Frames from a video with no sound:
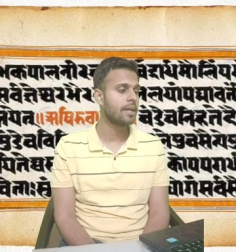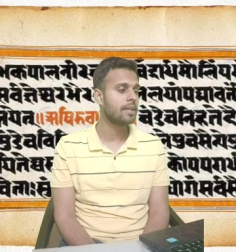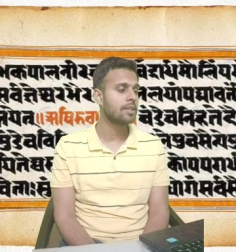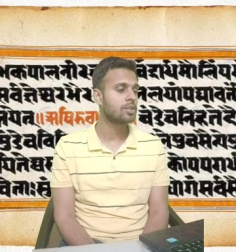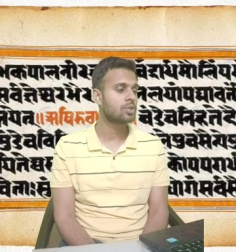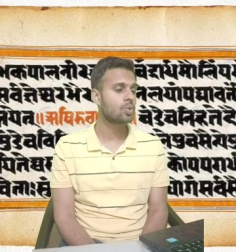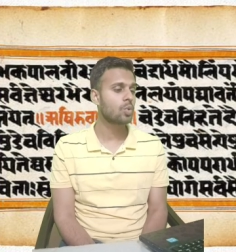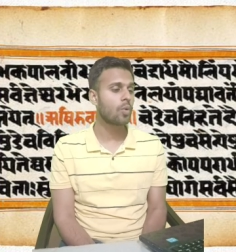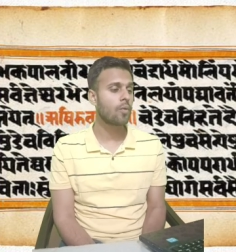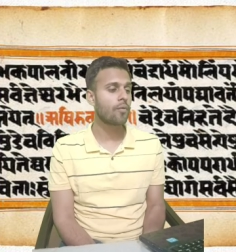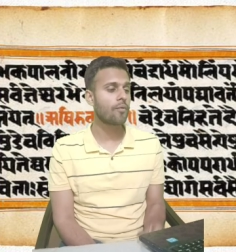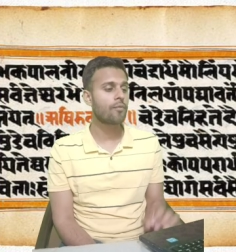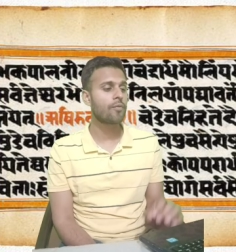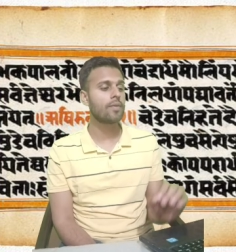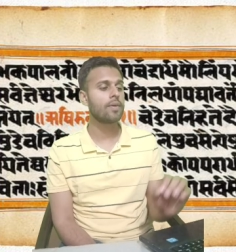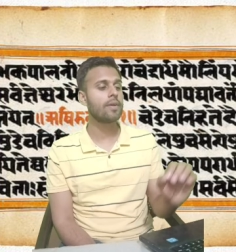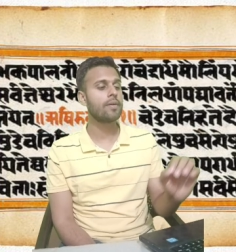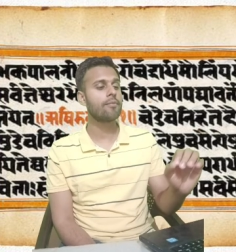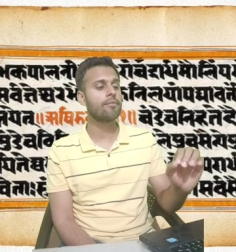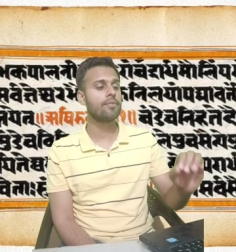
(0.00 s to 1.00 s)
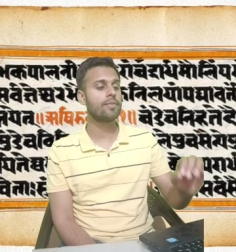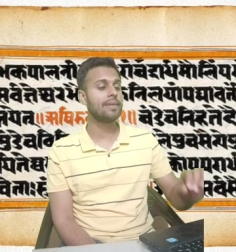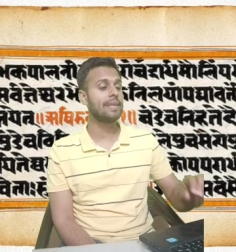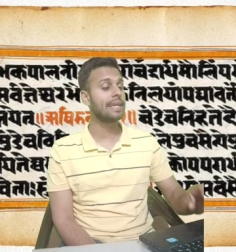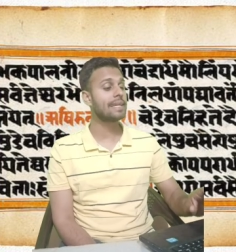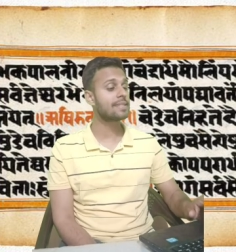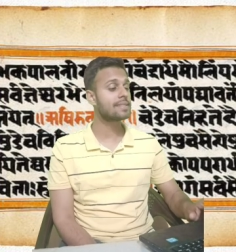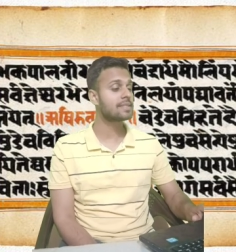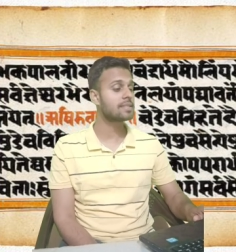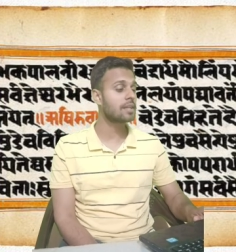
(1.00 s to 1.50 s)
So
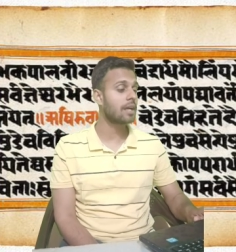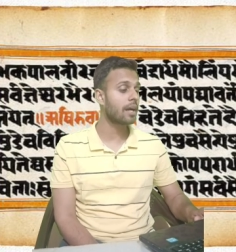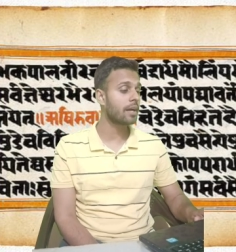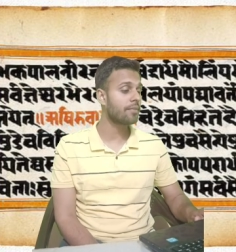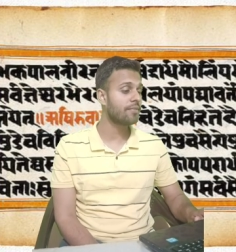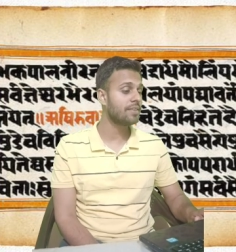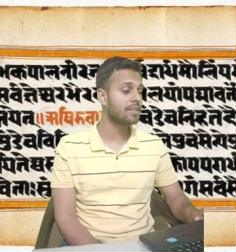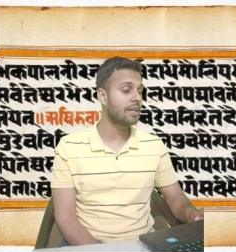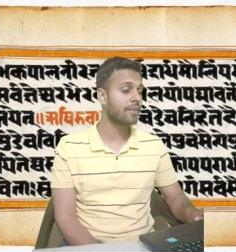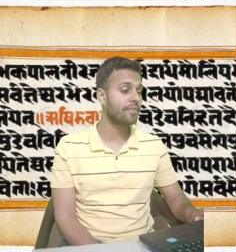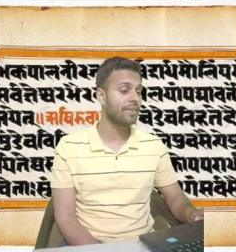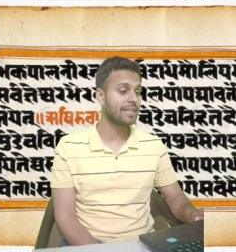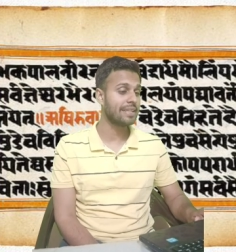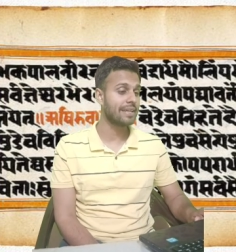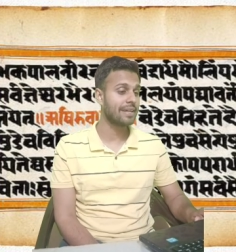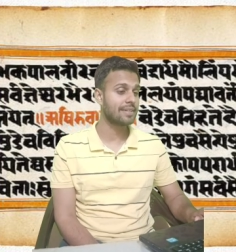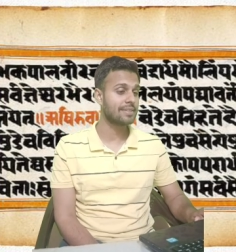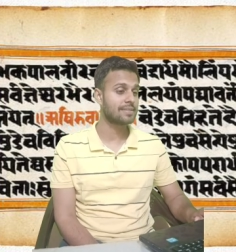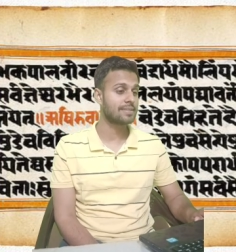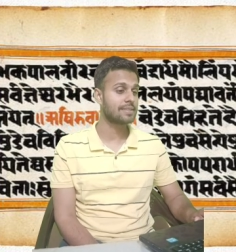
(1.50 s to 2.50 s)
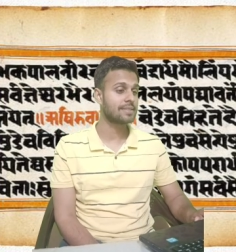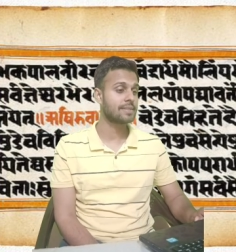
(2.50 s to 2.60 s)
let's start with the Vedas.